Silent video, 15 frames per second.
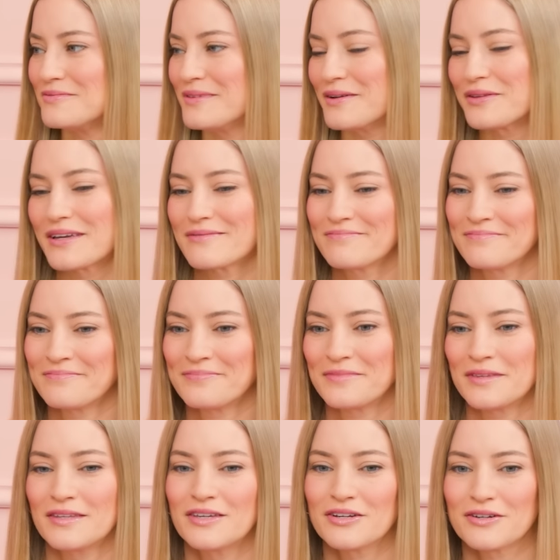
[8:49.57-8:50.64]
They're like,
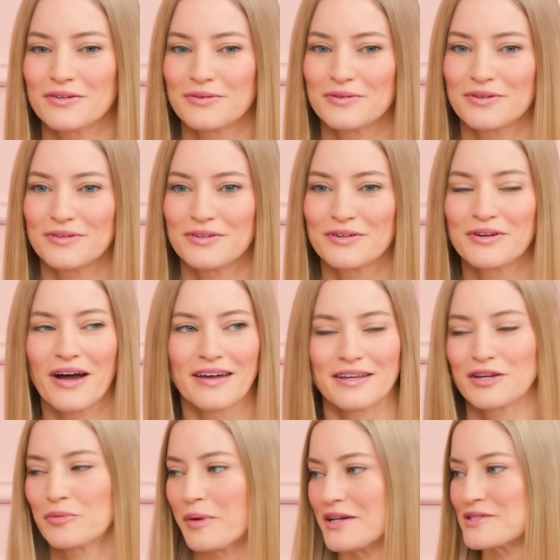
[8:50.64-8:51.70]
you're not at
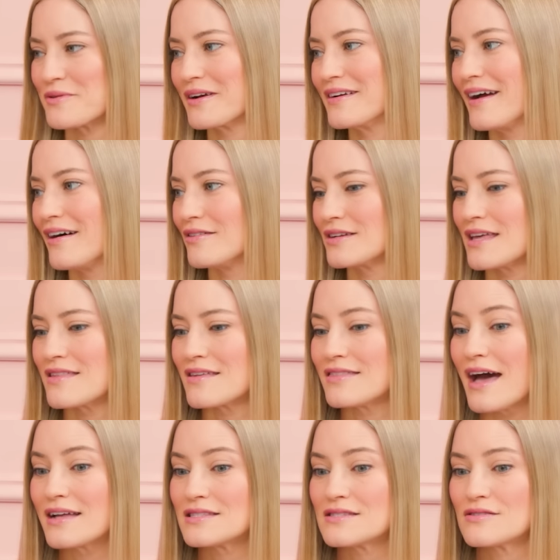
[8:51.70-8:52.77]
your best right now. And I think
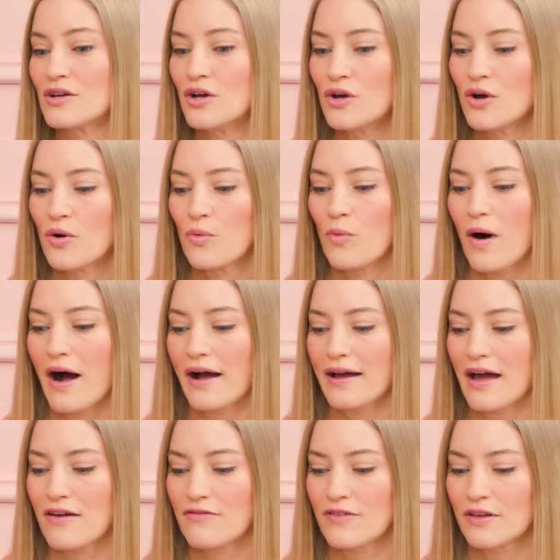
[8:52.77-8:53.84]
that's why
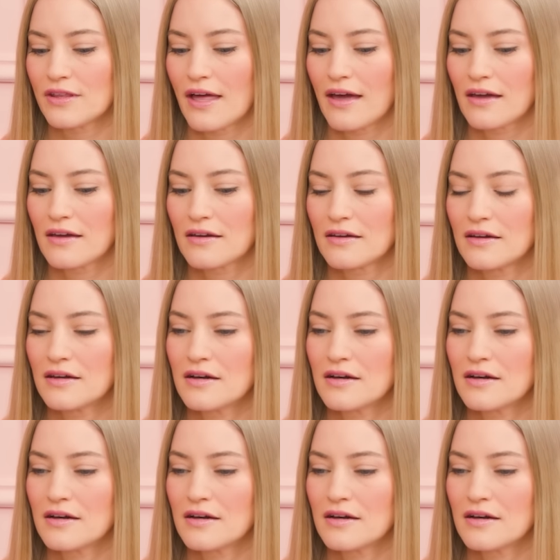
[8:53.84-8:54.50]
I feel like